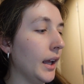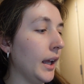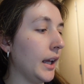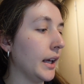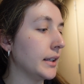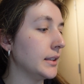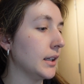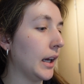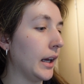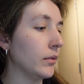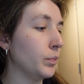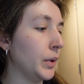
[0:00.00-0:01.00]
And
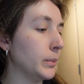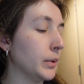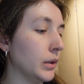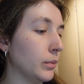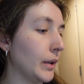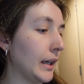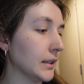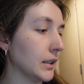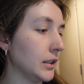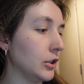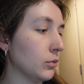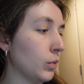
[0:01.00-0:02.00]
people
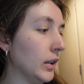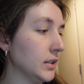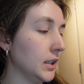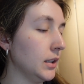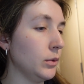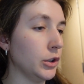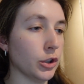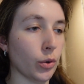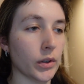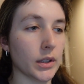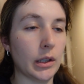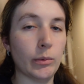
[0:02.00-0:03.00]
practically just walked in. We
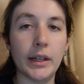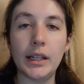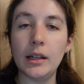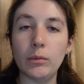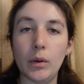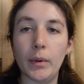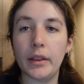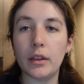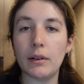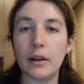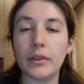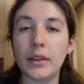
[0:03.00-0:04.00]
shortly waited. We went
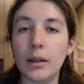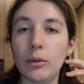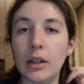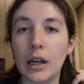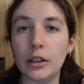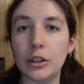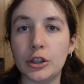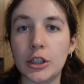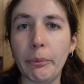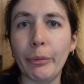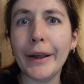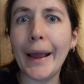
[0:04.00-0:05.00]
through everything. We got on the
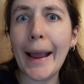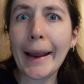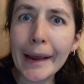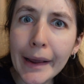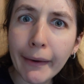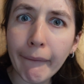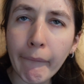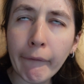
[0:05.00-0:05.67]
ship. We ate.